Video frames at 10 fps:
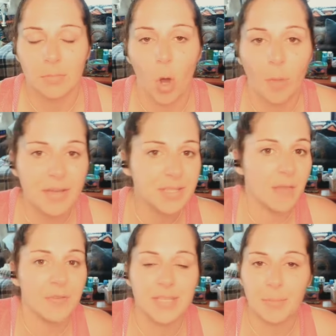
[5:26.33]
All my
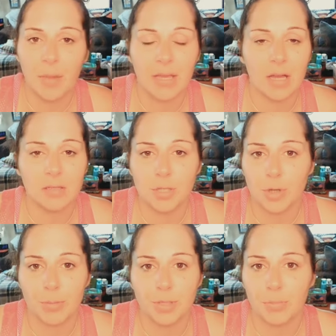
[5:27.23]
stuff is in my
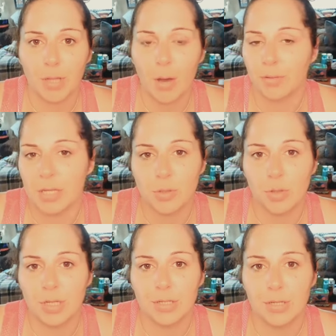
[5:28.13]
description below. That's all
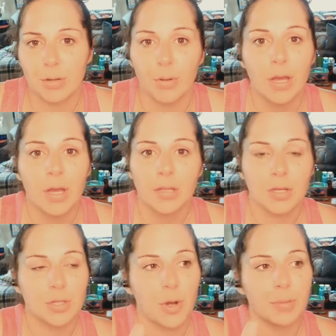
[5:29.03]
you need to do. The
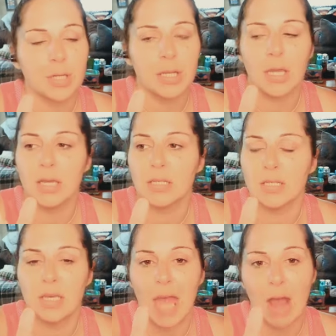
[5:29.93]
description is
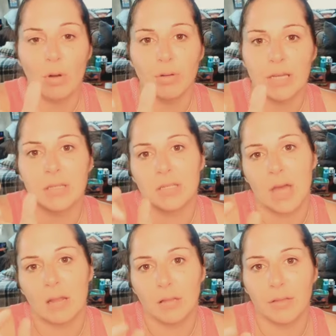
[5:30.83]
the arrow next to the
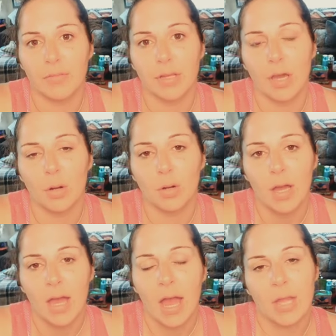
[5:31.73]
title of the video
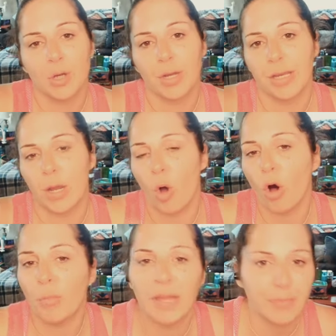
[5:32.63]
and you're going to get
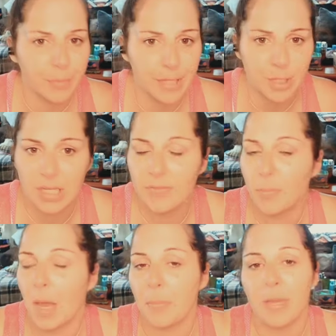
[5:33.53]
all my information, even
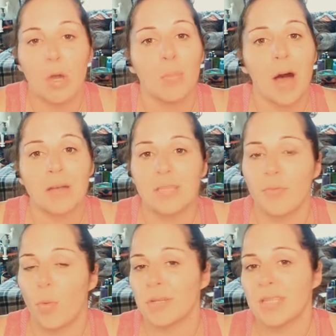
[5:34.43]
my PO box. If
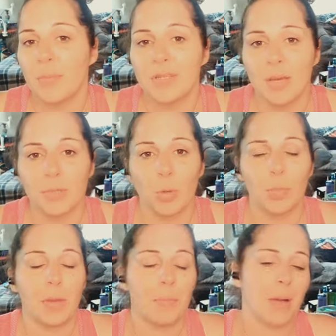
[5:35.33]
you want to send me something, you want
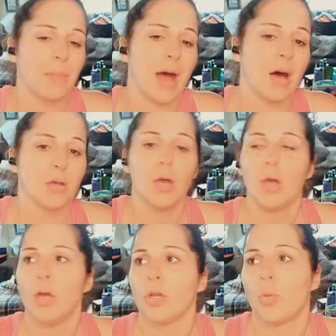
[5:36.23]
to be a pen pal,
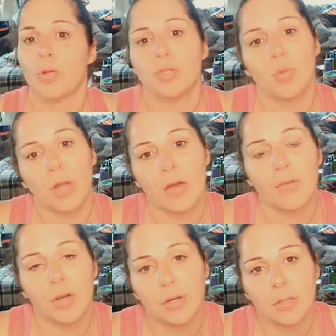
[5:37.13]
you want to do
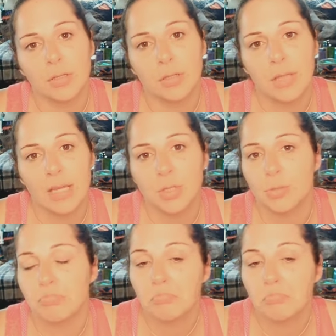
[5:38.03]
whatever. That's